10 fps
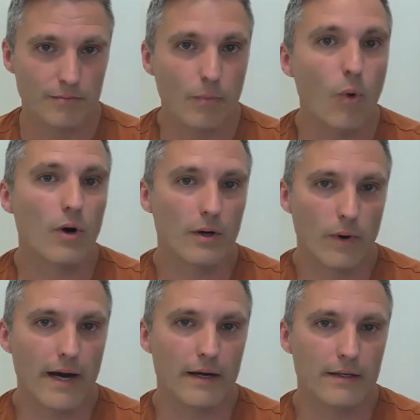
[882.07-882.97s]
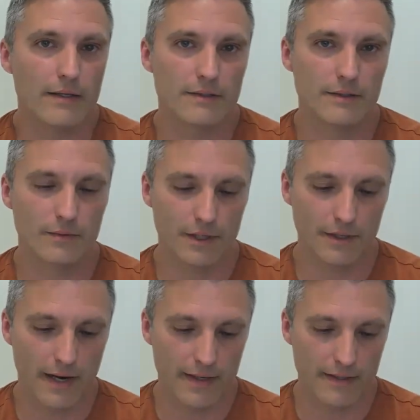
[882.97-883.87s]
more aware than where
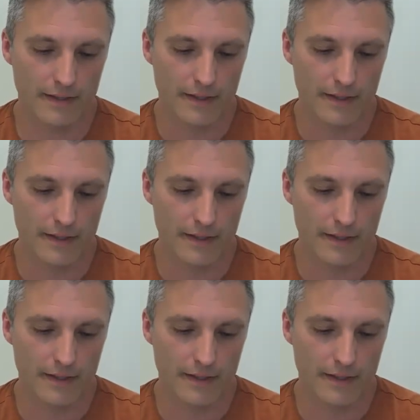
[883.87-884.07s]
you're at,